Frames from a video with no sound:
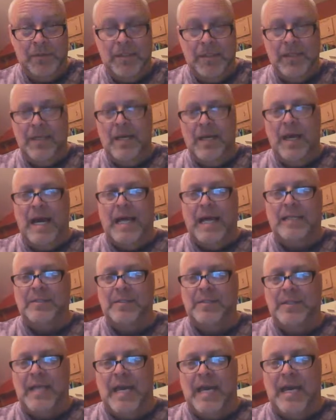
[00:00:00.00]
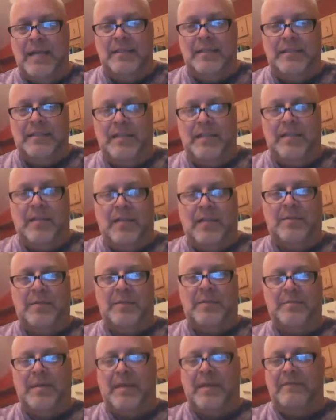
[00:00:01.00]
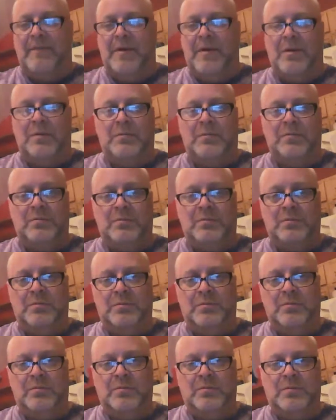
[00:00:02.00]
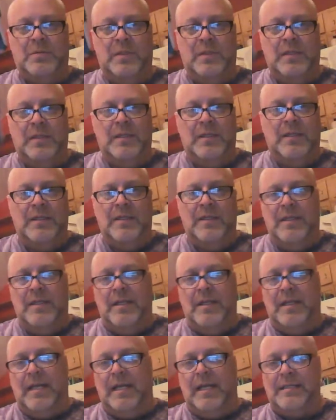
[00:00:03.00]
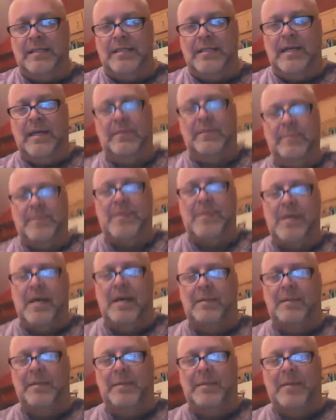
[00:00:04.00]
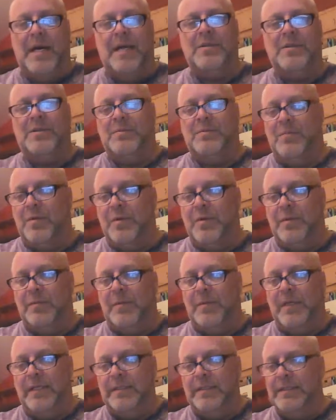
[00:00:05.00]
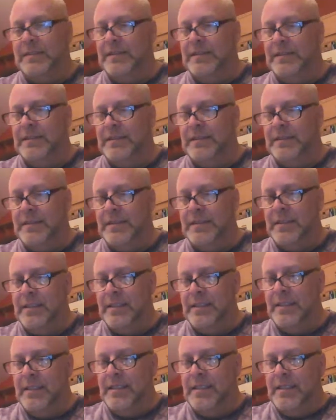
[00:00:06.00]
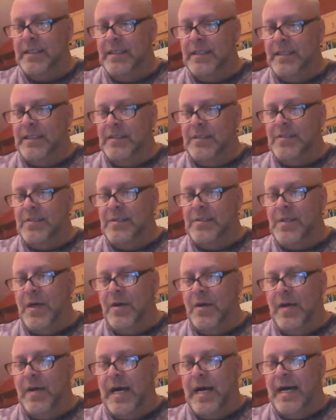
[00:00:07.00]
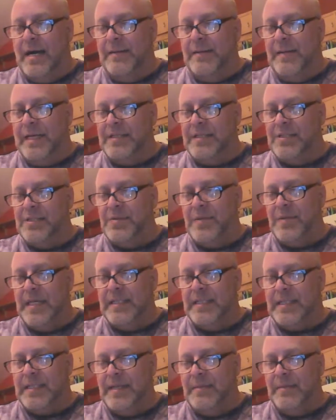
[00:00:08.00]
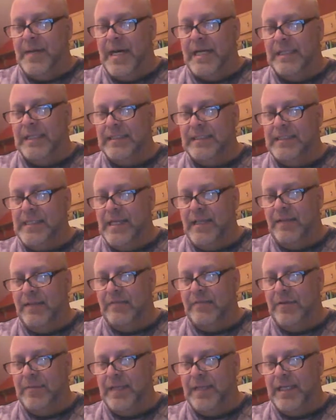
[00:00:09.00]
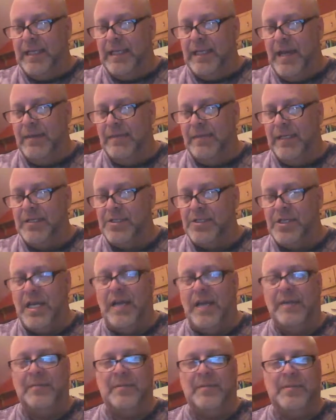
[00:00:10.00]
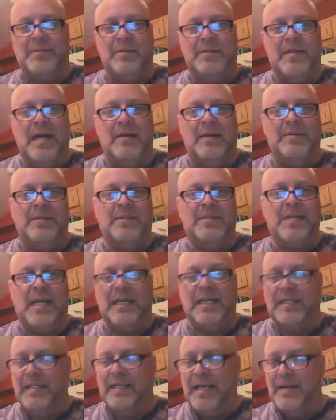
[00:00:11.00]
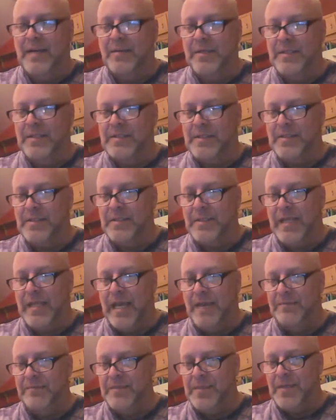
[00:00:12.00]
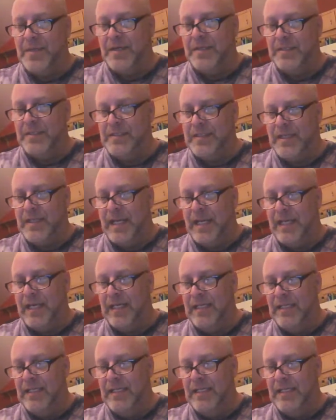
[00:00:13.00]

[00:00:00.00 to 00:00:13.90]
I do that, like with my phone. A lot of times, I'll be watching more than one. So I just wanted to come on and tell everybody how excited I was because camp started tonight,